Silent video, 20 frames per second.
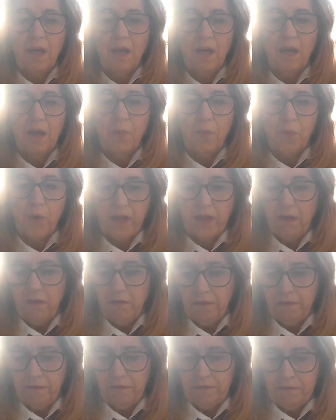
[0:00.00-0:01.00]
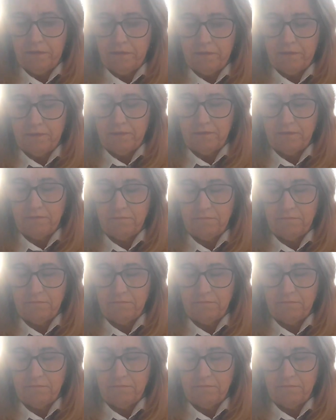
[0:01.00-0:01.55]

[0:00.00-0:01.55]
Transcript: wife,